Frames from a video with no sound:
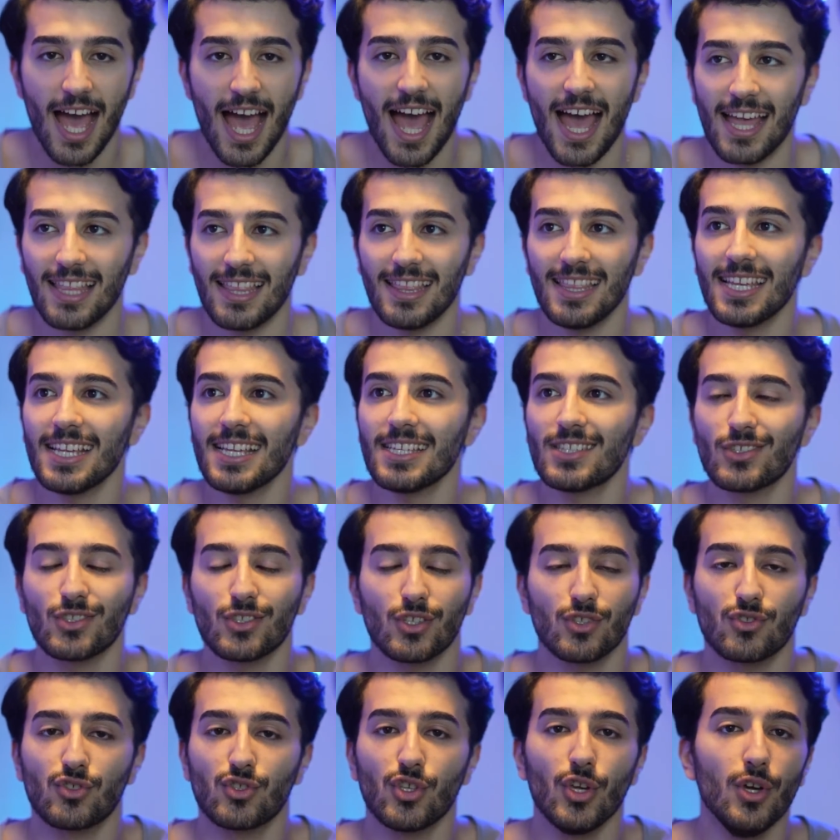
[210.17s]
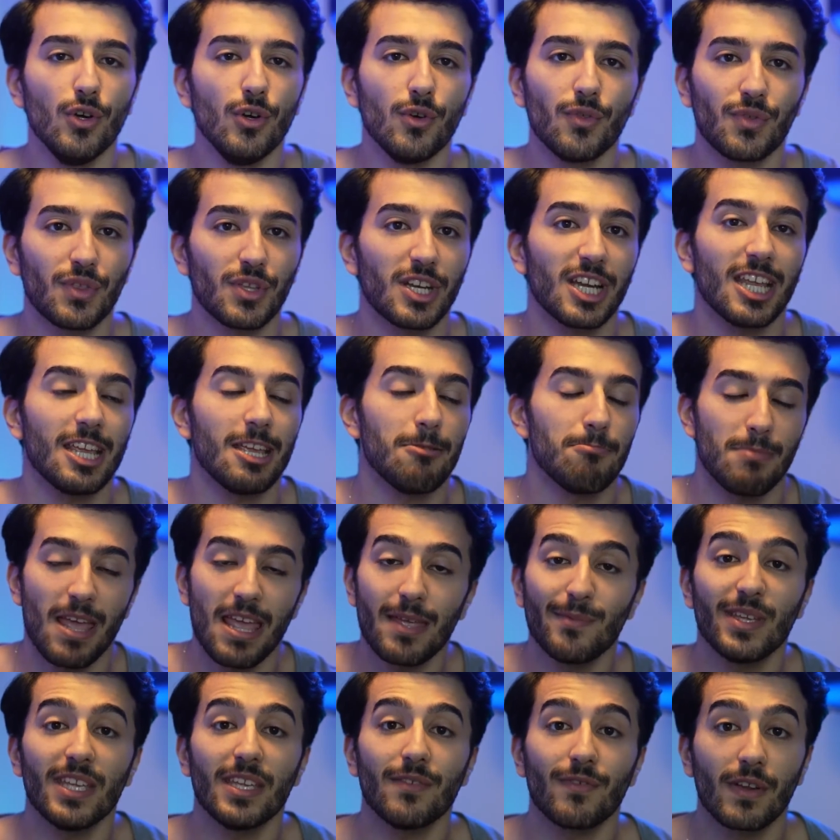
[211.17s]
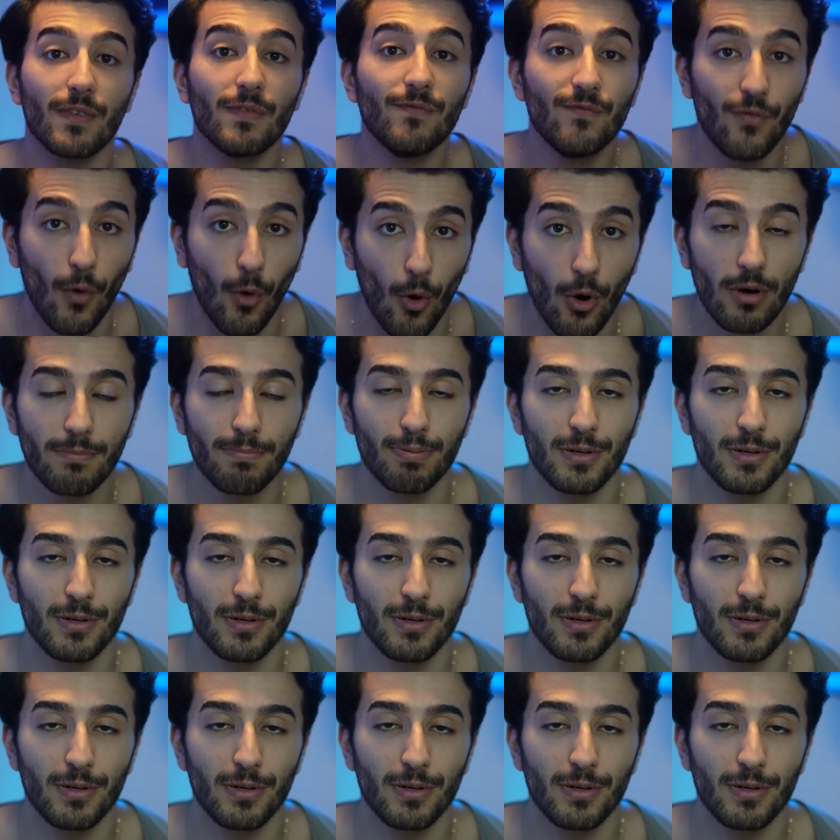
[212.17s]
at least 2, 3, maybe even 4